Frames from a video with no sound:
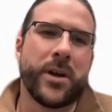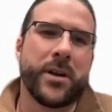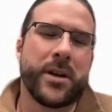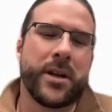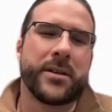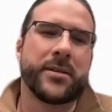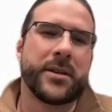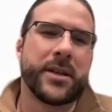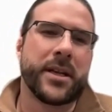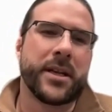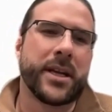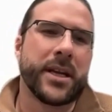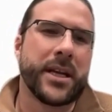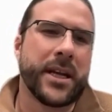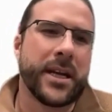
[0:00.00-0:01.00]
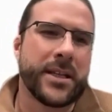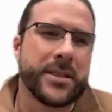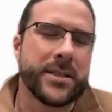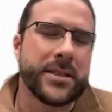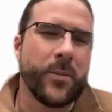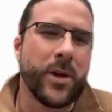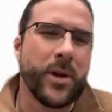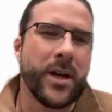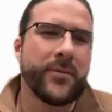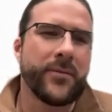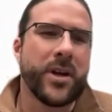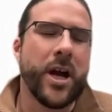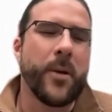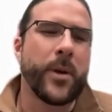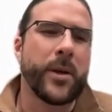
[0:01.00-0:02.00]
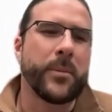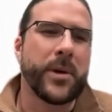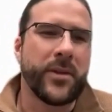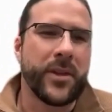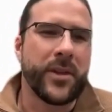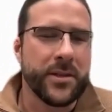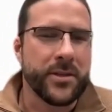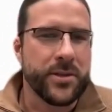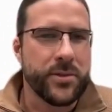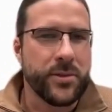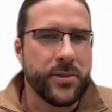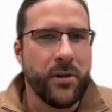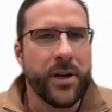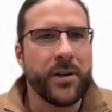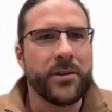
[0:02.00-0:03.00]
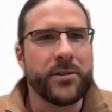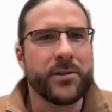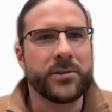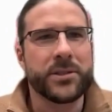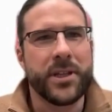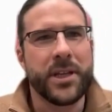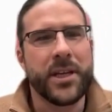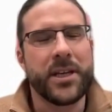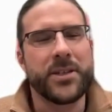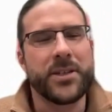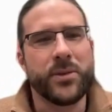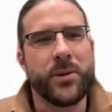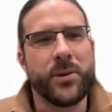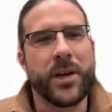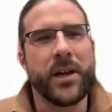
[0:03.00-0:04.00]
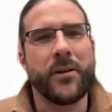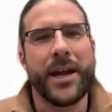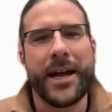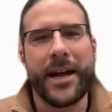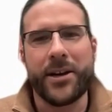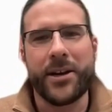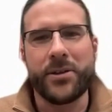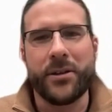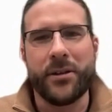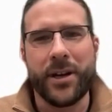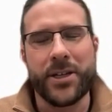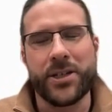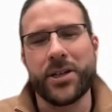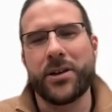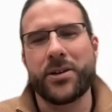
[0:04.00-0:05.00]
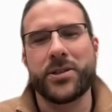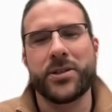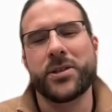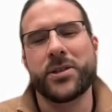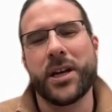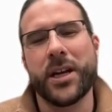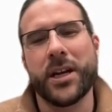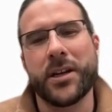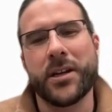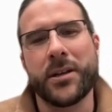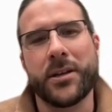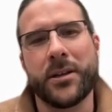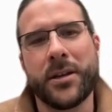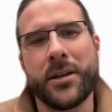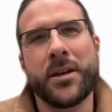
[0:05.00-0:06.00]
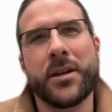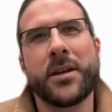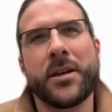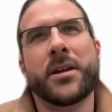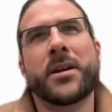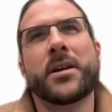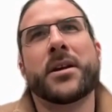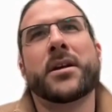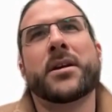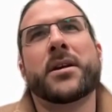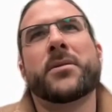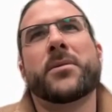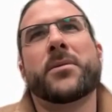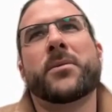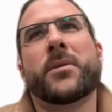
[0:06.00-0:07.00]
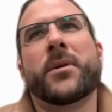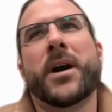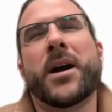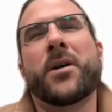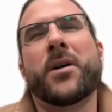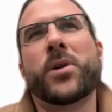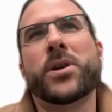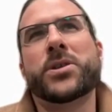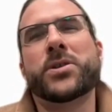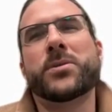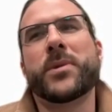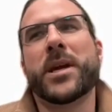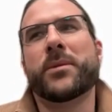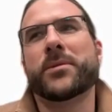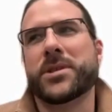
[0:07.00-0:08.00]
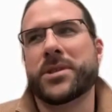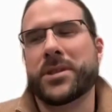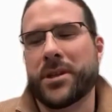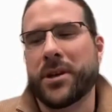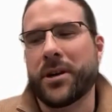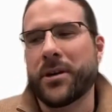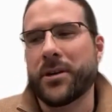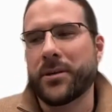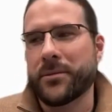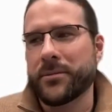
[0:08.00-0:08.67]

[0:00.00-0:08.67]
and again, it's somewhat off topic, but I think it's so critical to then sort out how do you create charge and drain? How would you be able to start